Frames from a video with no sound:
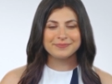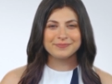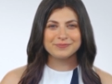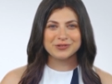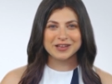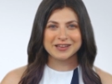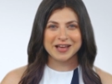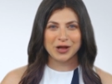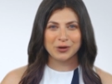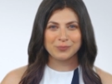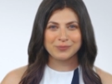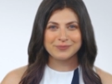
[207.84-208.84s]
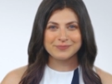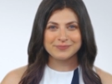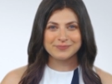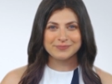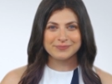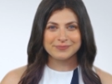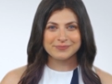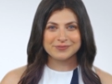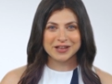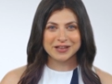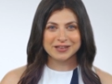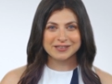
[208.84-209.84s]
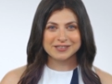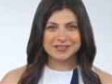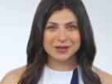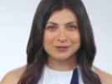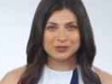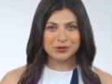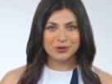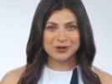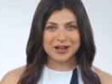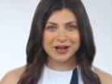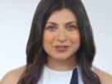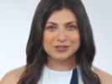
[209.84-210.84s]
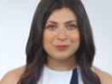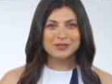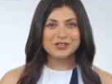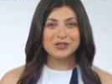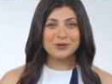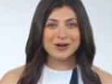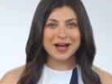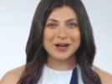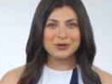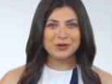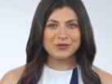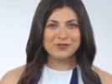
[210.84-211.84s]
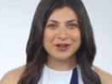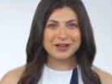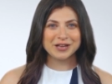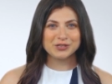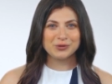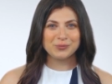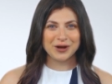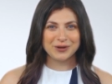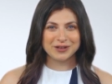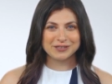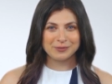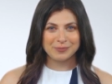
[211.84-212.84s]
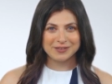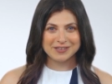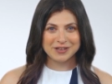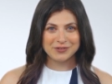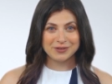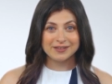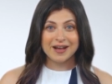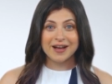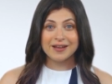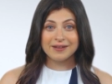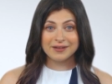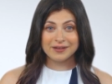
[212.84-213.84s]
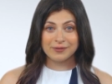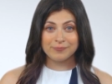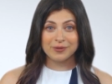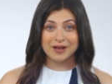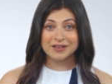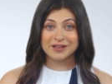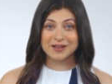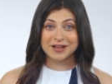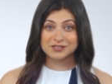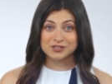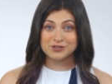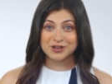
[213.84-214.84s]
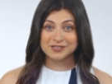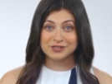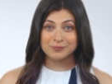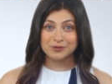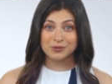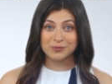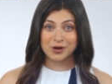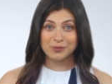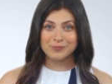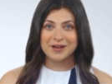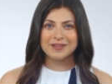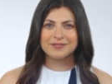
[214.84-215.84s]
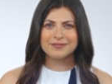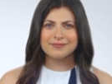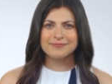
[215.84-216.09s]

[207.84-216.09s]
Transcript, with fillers: Need help? Taking steps early on to ensure accurate financial records will save you time, money, and stress over the long run.